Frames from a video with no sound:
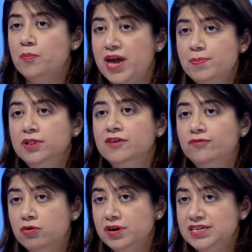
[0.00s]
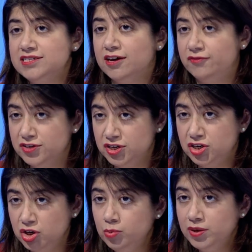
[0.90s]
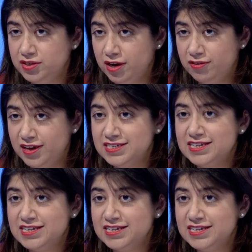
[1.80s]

People have already suffered. You will know this.